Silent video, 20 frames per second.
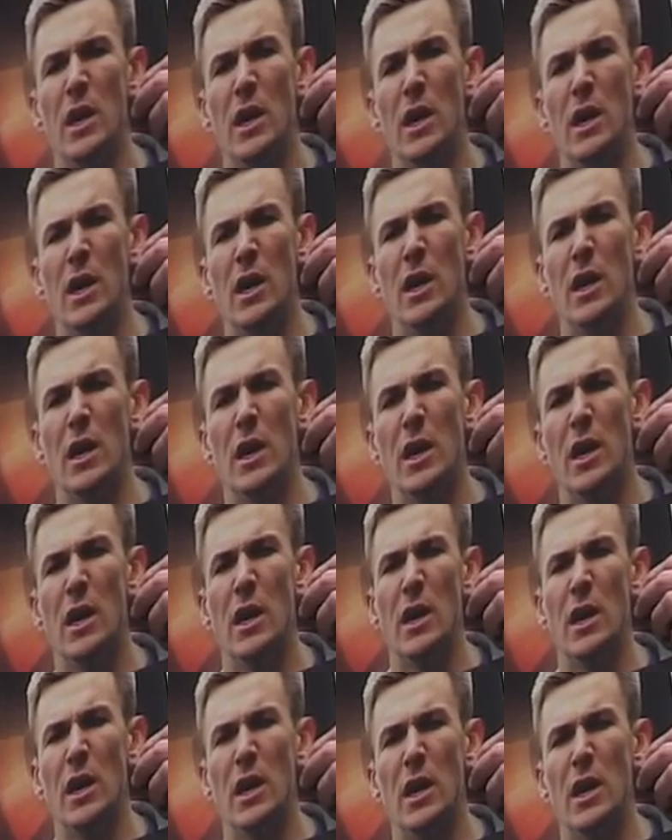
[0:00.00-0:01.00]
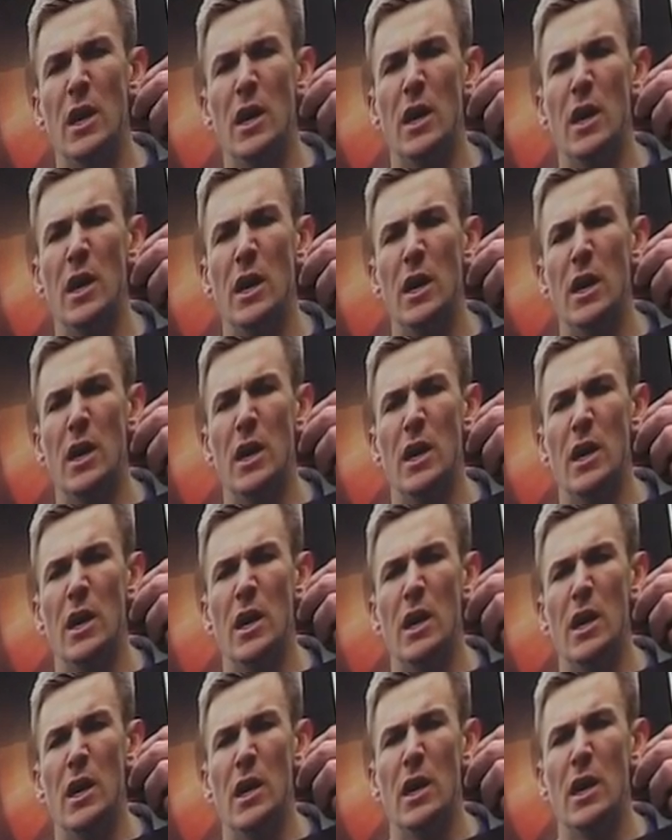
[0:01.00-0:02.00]

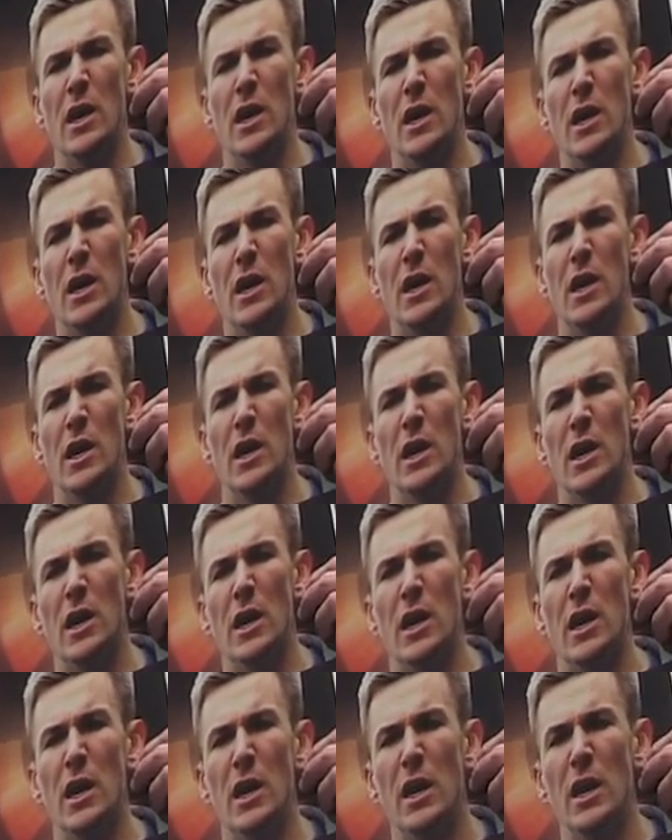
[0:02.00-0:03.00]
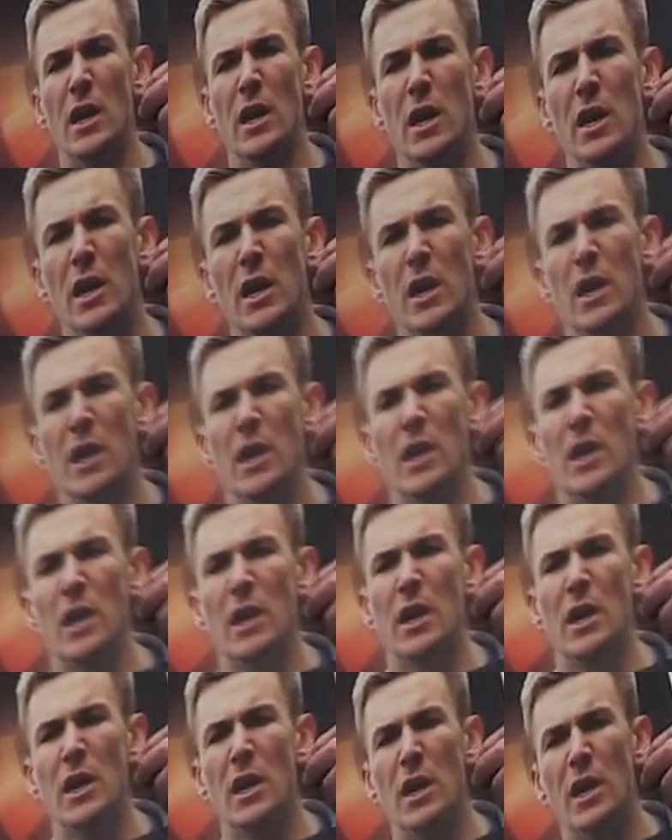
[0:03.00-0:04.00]

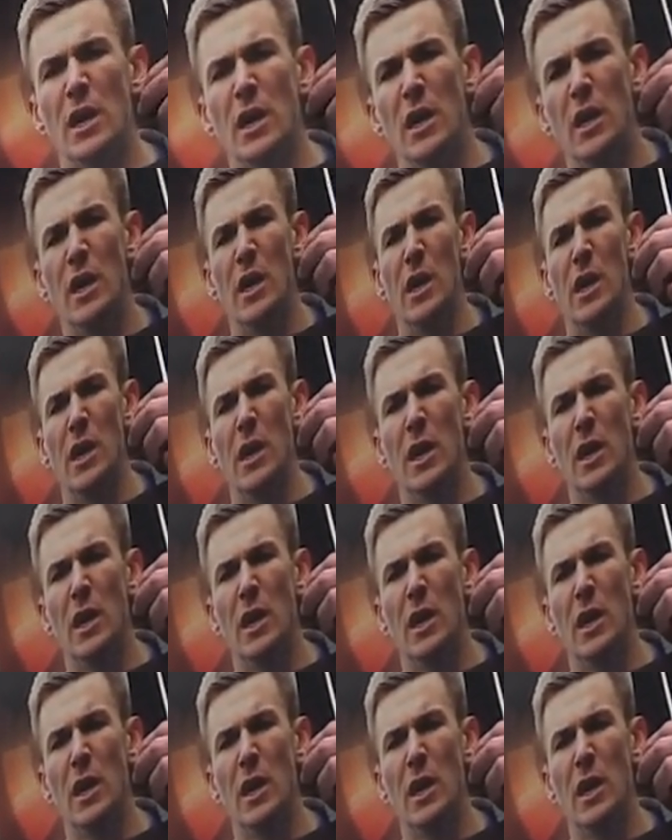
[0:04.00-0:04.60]
(silent)